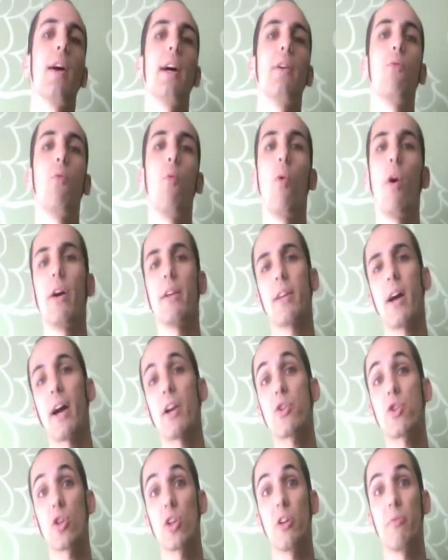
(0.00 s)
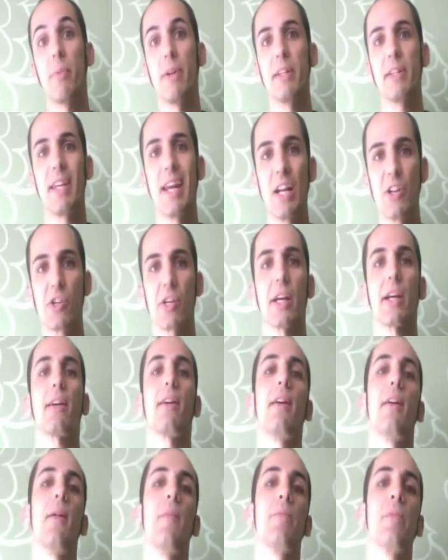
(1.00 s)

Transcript: of what I should have been teaching.